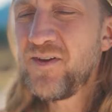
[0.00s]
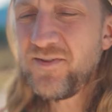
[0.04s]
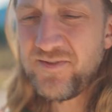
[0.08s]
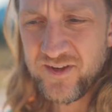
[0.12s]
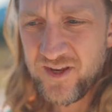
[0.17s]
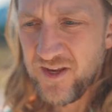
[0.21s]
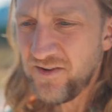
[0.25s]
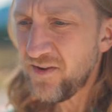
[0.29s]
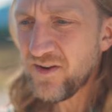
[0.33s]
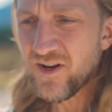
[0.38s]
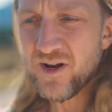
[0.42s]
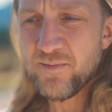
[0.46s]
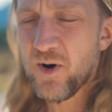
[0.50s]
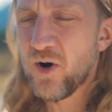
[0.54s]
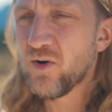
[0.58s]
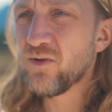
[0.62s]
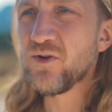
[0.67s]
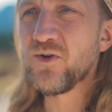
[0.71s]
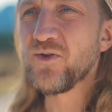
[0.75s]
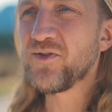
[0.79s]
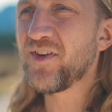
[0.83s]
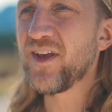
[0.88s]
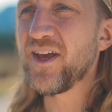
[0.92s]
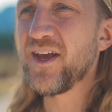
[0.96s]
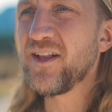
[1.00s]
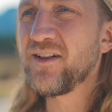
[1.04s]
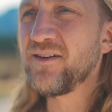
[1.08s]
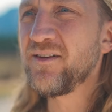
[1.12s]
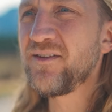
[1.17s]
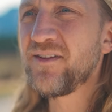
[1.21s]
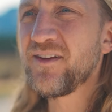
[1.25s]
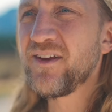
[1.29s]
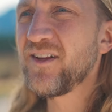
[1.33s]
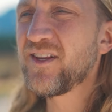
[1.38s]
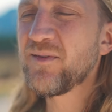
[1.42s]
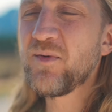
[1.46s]
This isn't about loose
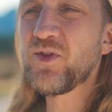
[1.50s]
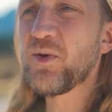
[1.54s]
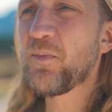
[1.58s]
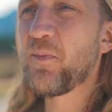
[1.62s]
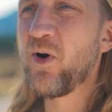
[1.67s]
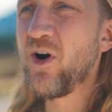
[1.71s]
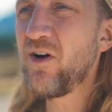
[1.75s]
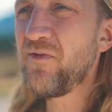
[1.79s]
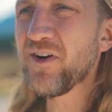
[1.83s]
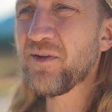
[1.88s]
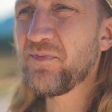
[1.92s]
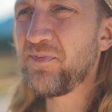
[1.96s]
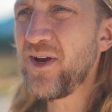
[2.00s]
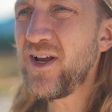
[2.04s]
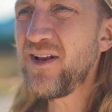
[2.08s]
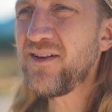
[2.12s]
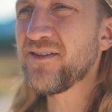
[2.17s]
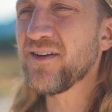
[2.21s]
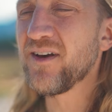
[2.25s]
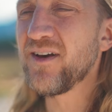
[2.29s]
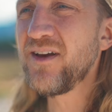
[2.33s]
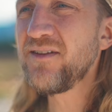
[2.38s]
ends, it's about the perfect pizza,